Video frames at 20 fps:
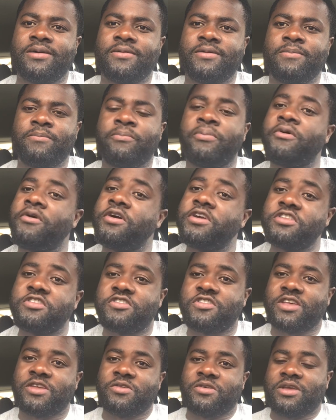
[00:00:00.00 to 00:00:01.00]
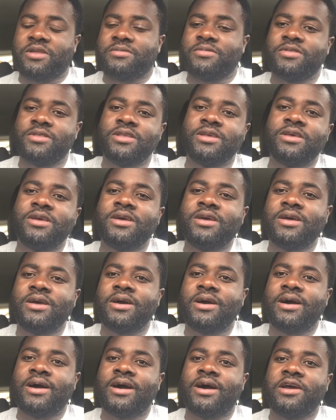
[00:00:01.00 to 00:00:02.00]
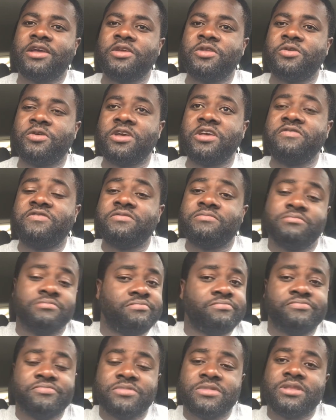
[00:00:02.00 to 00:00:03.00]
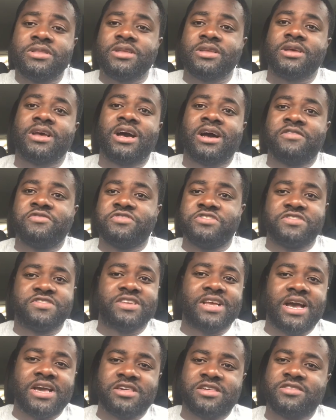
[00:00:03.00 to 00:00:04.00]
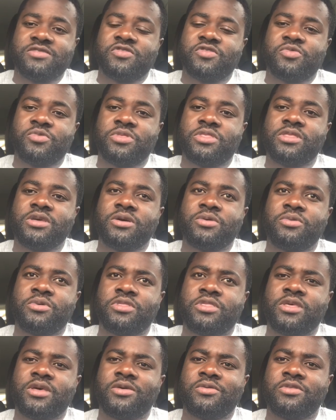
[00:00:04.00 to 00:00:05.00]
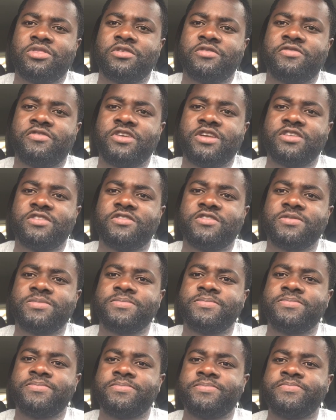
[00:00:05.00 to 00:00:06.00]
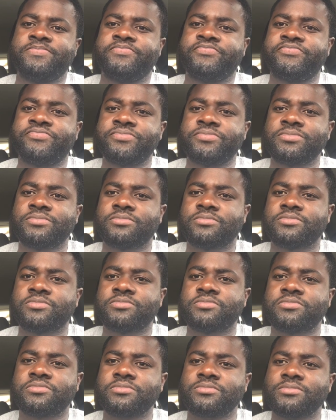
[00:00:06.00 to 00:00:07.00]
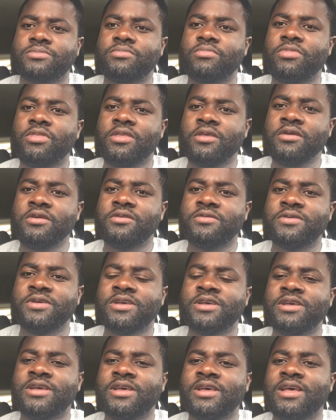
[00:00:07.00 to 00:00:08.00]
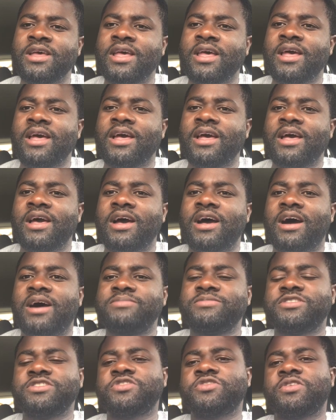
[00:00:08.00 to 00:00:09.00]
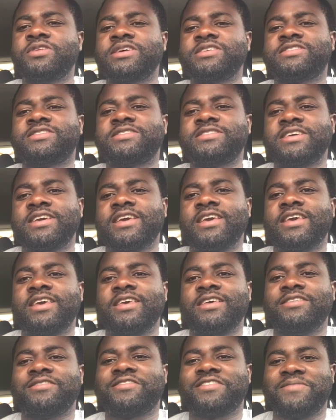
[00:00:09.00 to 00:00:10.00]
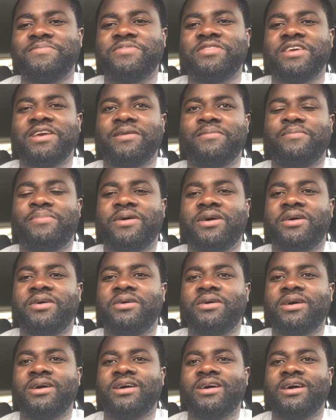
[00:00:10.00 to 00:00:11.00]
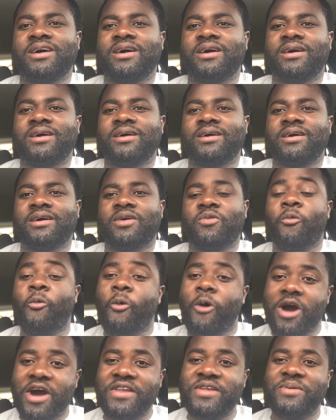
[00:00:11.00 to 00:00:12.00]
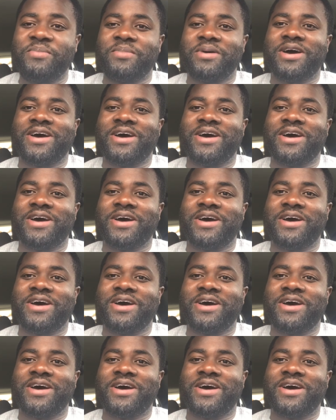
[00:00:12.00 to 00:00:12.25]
points that you can even have discussions with your friends. you know I'm just gonna say something about Wode, and